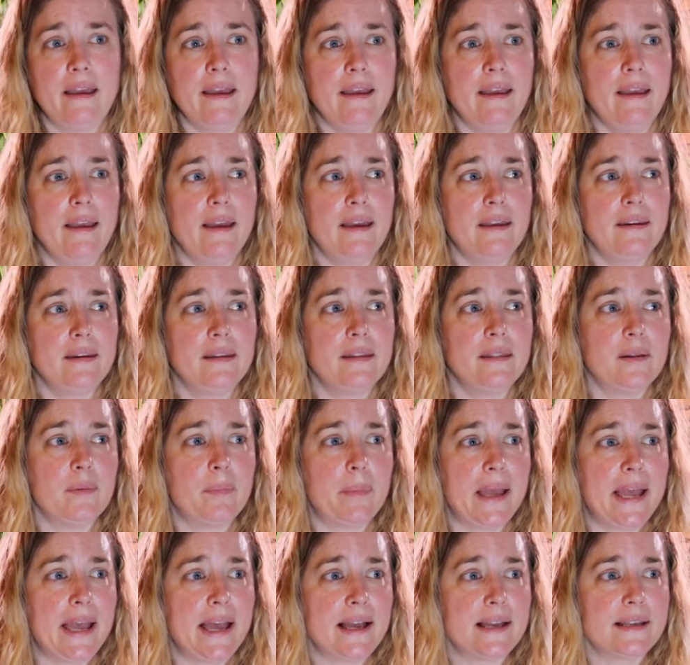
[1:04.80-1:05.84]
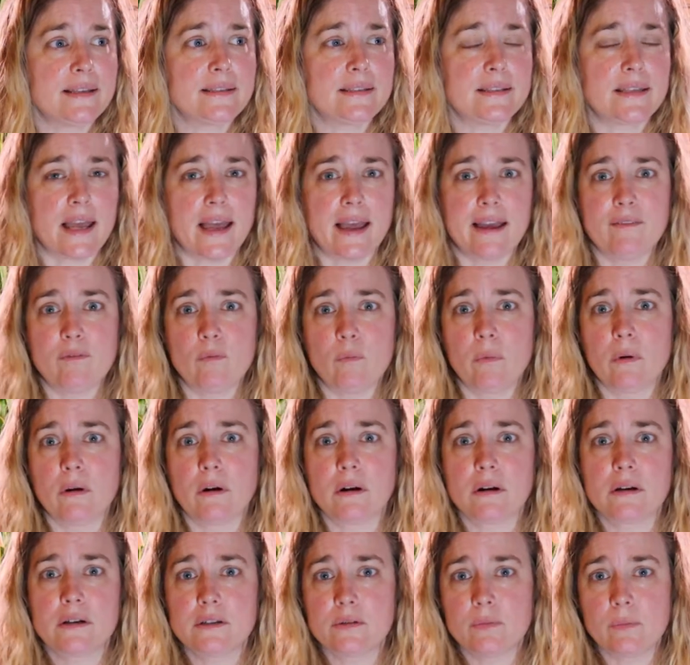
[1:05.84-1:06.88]
And in the past, I've
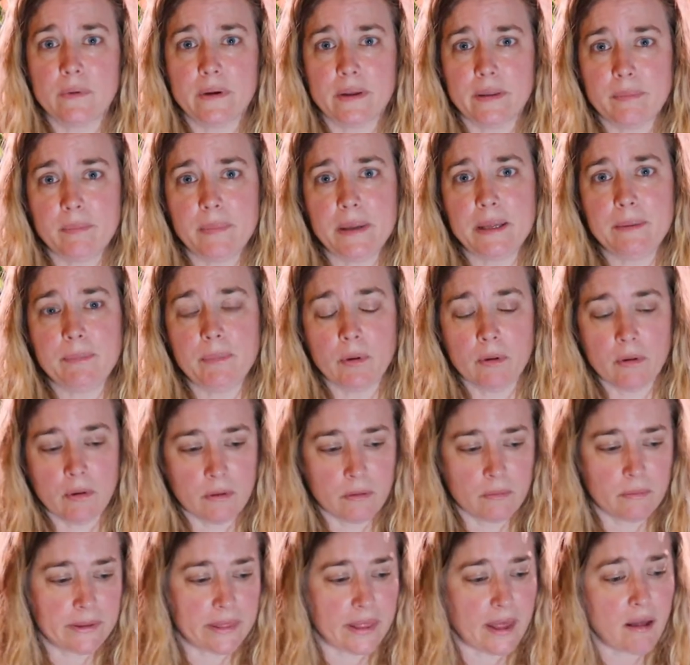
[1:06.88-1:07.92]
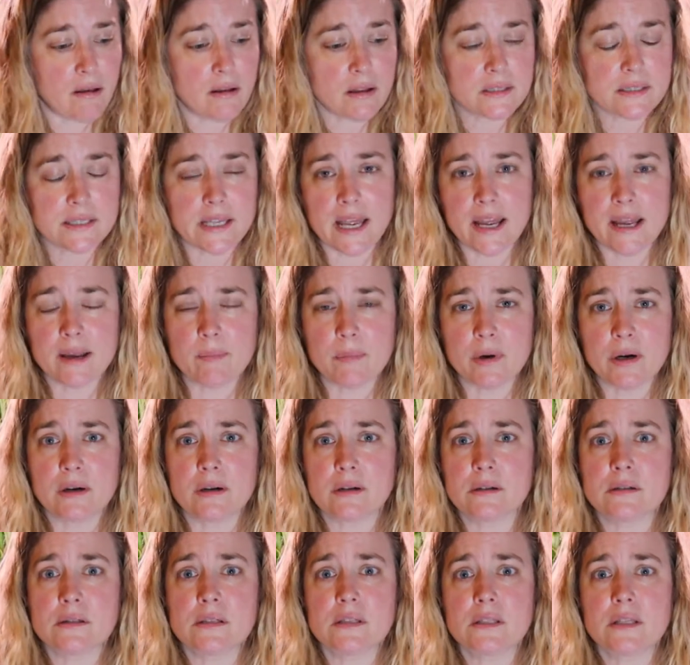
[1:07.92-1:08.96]
worked with people with
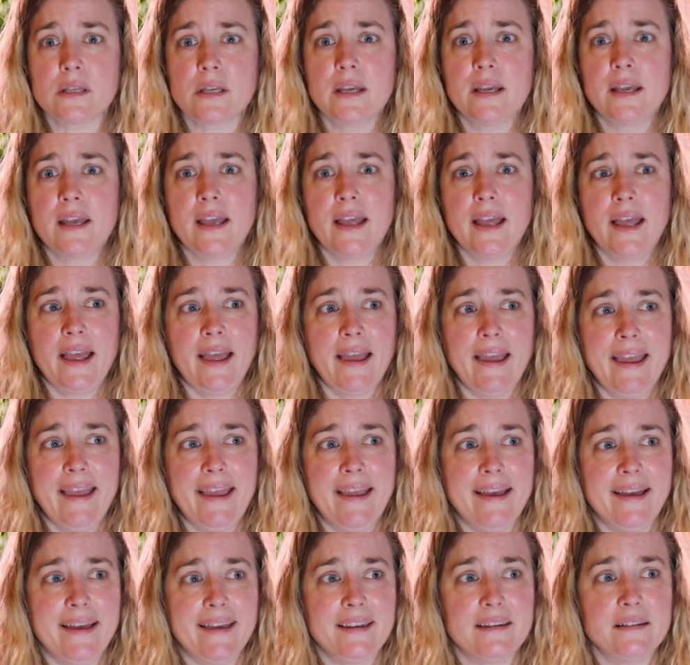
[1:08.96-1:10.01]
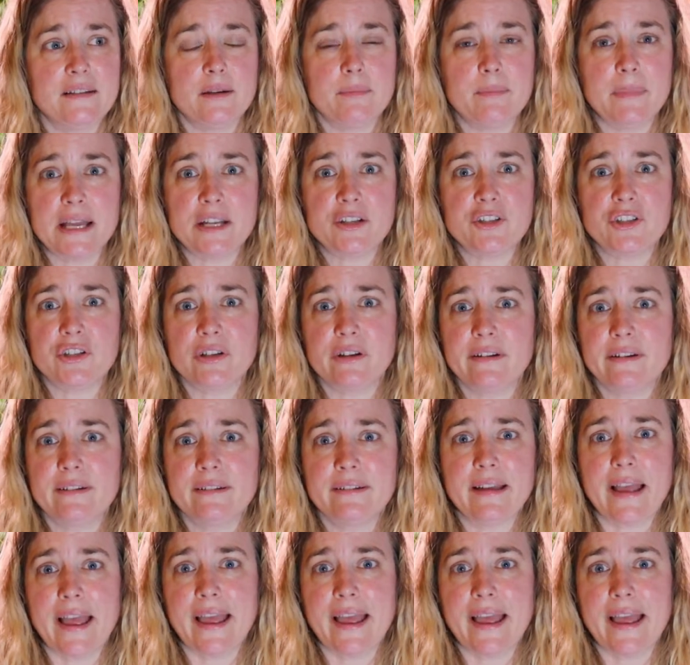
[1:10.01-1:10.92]
Alzheimer's and dementia.